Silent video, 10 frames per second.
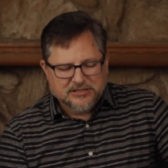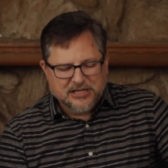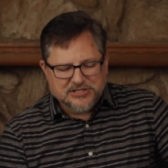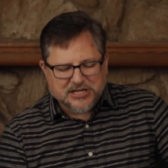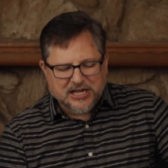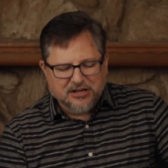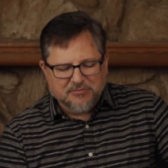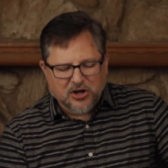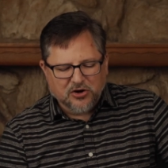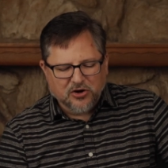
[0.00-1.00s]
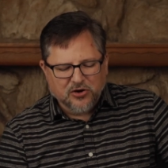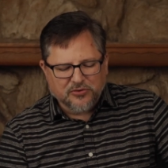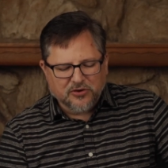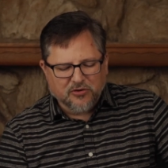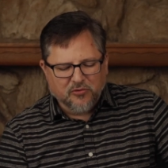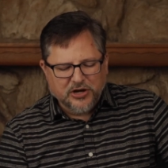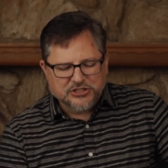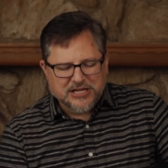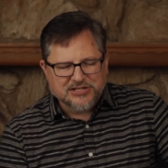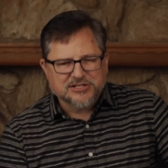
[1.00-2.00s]
His kingdom on earth
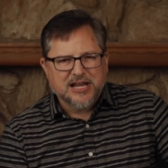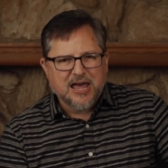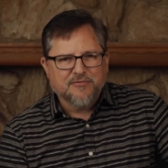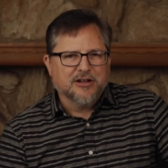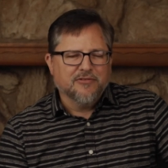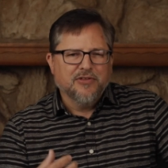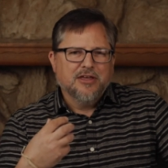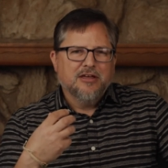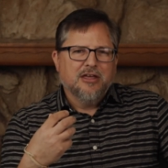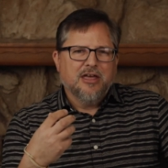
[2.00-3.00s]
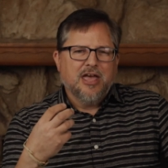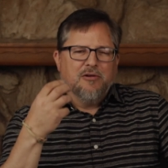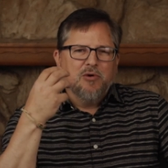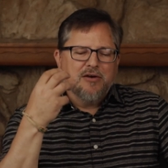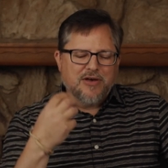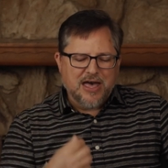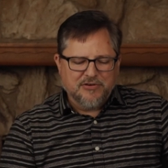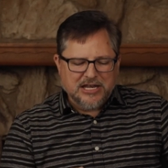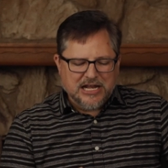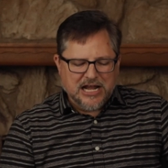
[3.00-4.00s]
originates in heaven and we have
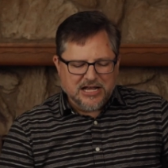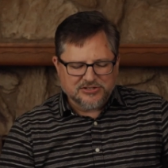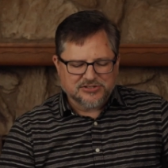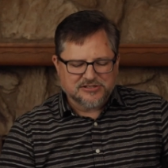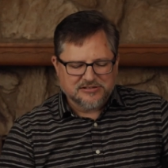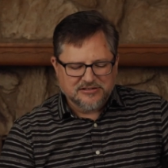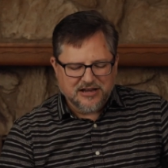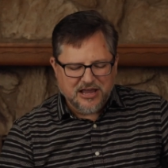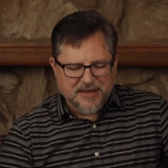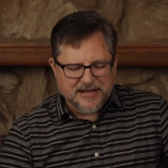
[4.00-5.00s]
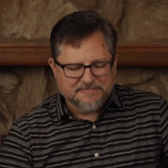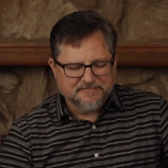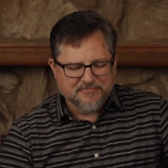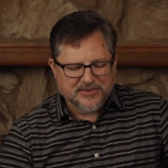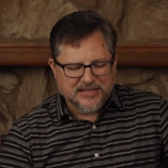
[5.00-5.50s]
heaven in us. Amen?